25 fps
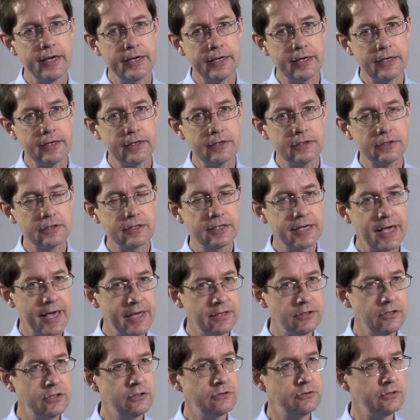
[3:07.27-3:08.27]
in
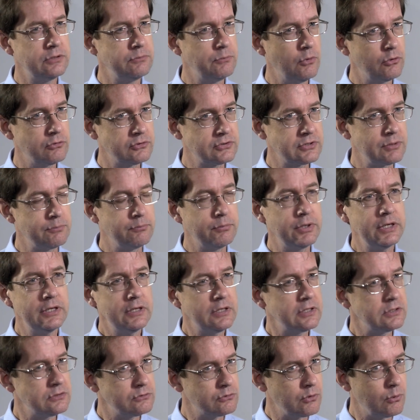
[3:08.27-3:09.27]
Kenya, in
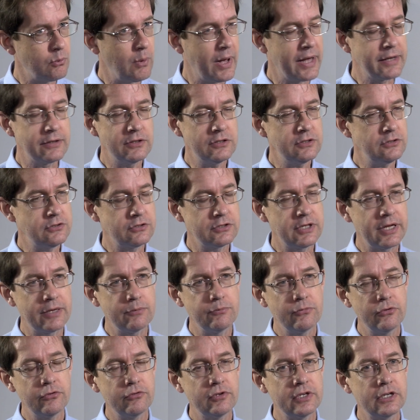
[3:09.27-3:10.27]
Mozambique, in Rwanda, to
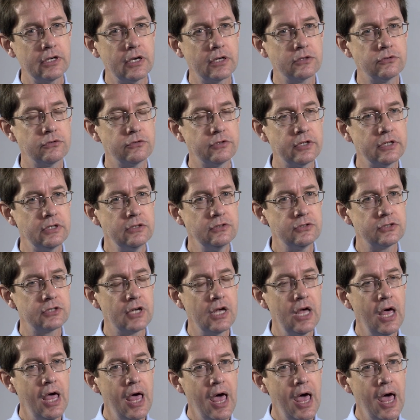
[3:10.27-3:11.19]
name three countries.